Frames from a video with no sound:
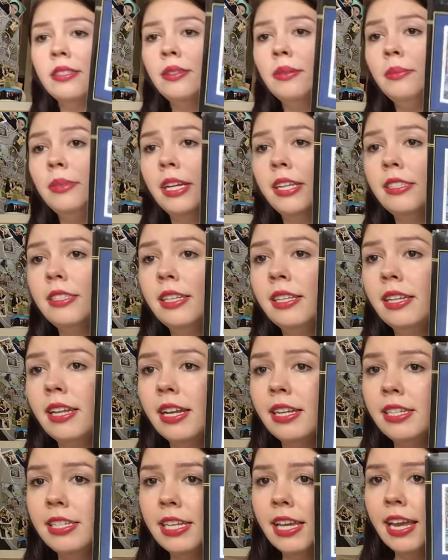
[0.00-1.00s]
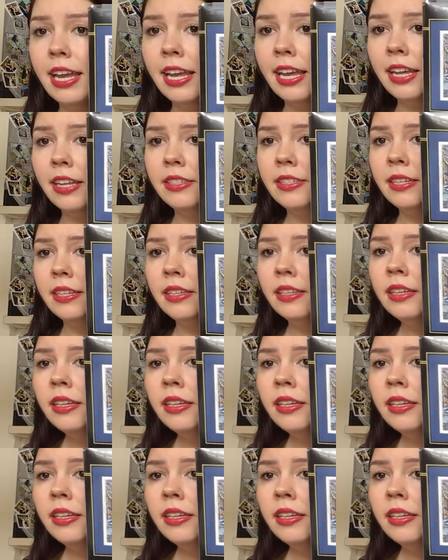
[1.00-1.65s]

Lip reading: from 1998.